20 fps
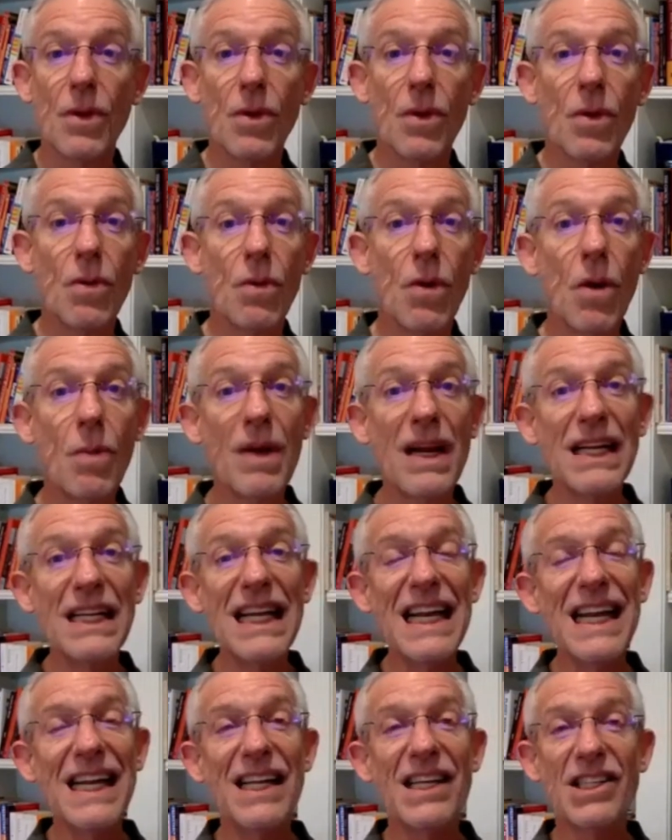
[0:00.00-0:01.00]
What we
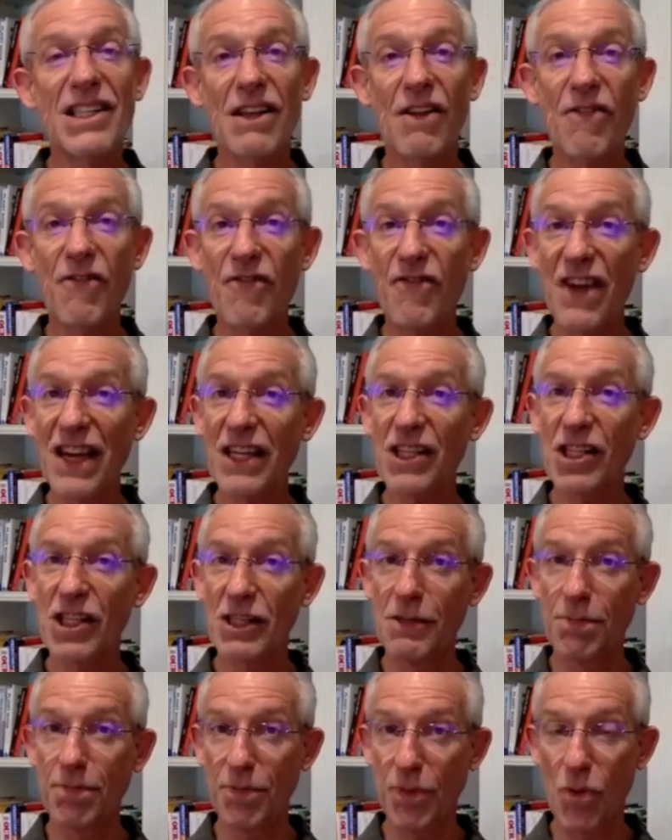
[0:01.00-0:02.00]
need is a
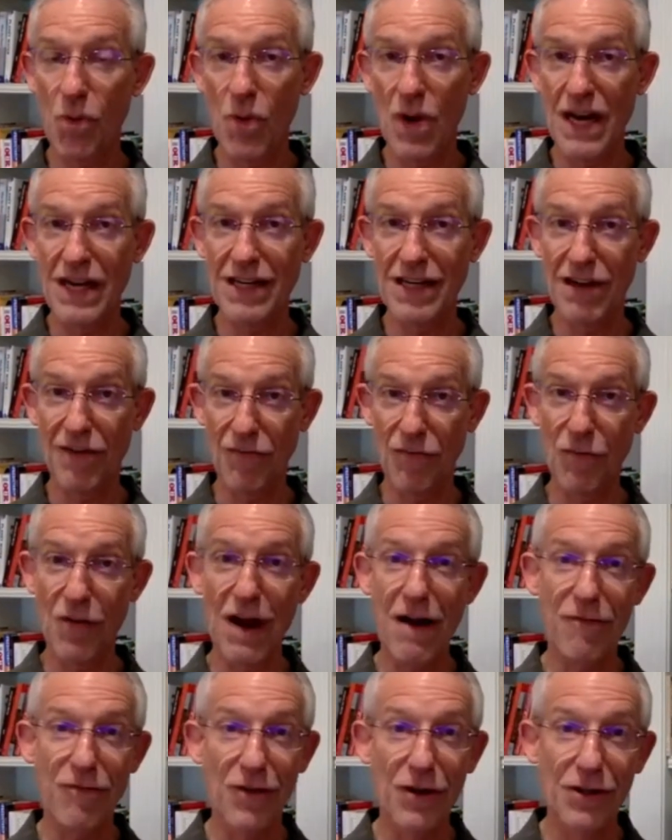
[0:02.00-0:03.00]
fixed point of
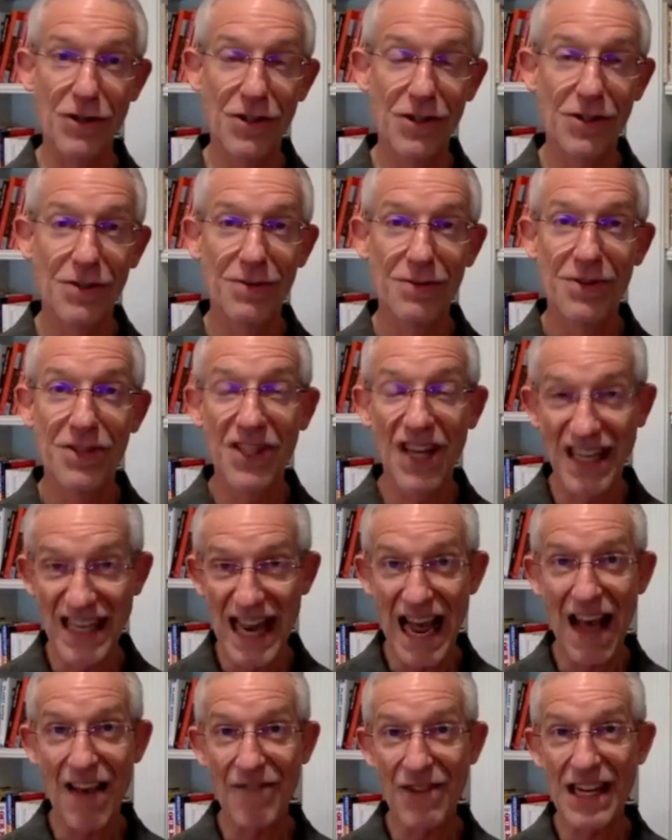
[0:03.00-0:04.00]
reference to
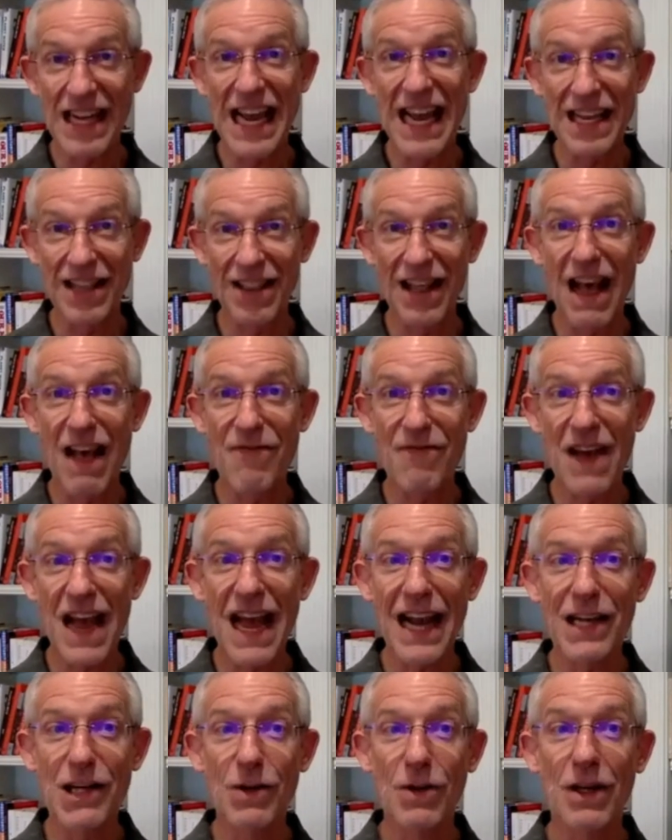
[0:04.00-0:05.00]
navigate life
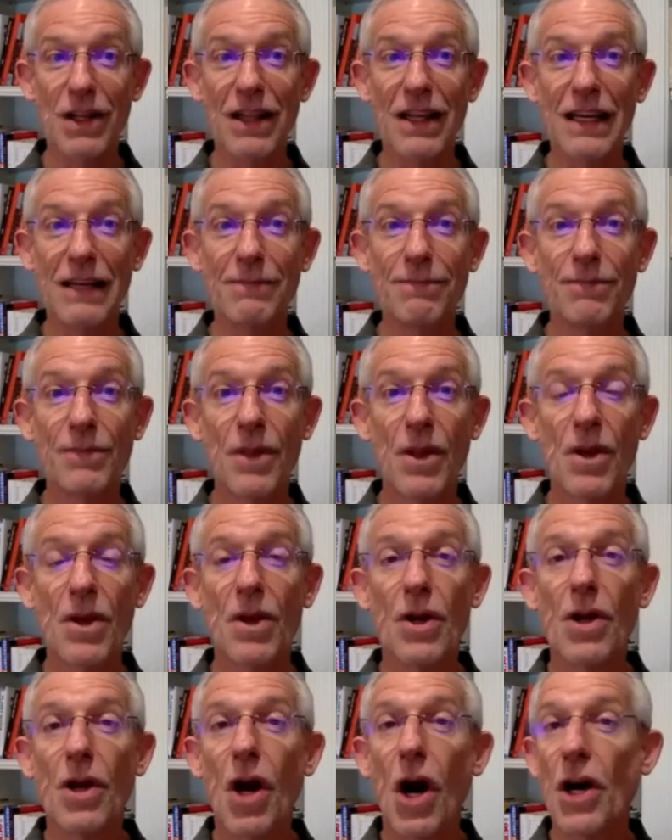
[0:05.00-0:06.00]
accurately.
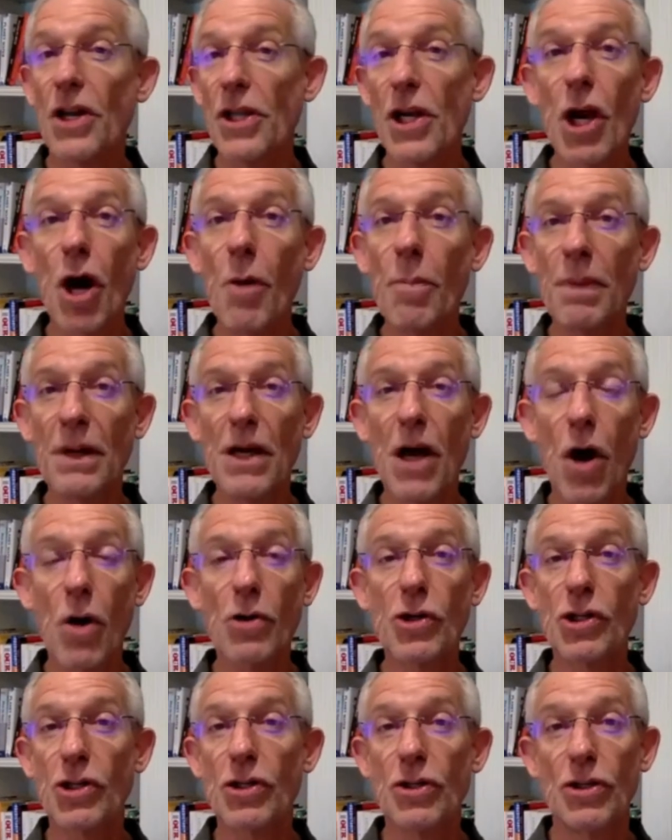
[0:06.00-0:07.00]
On the open
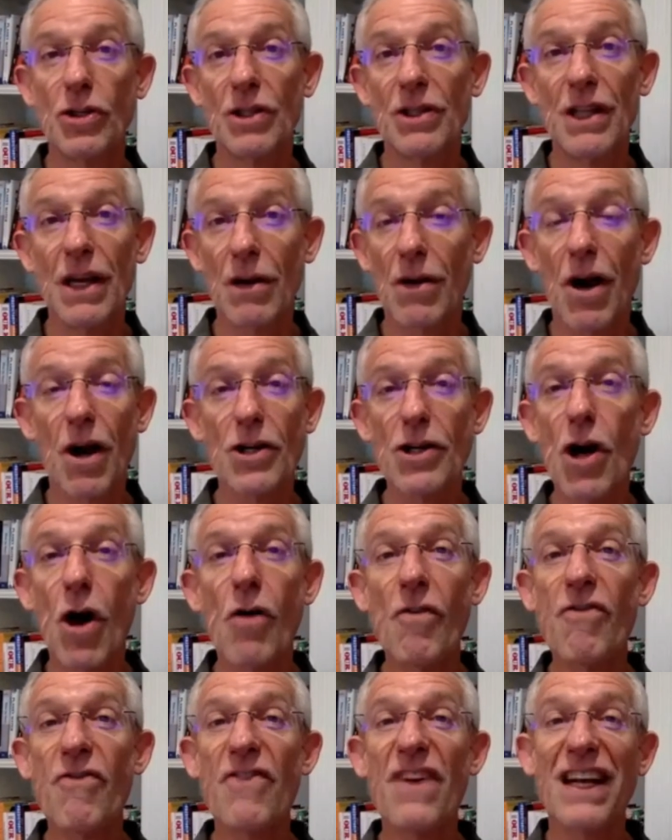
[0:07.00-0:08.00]
ocean, there are no
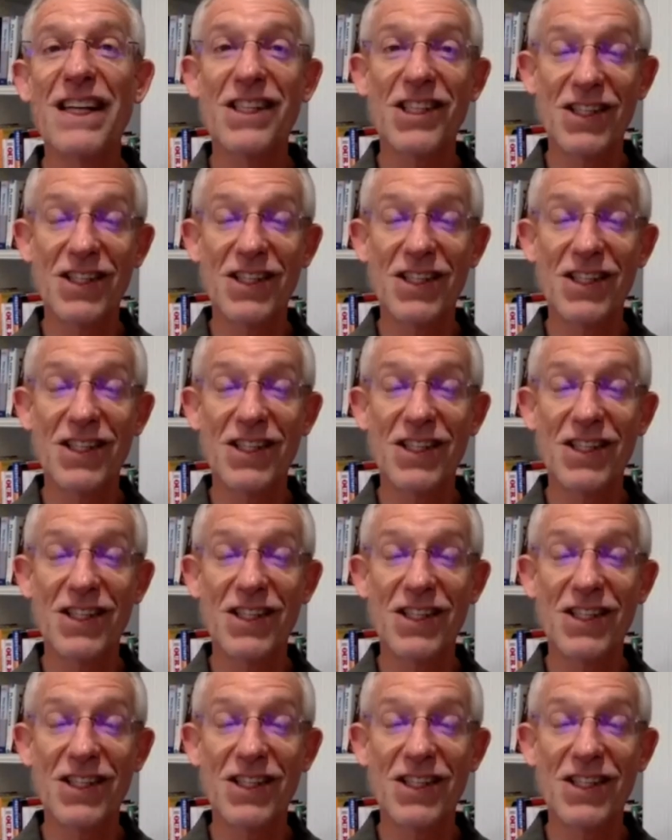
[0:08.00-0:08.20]
fixed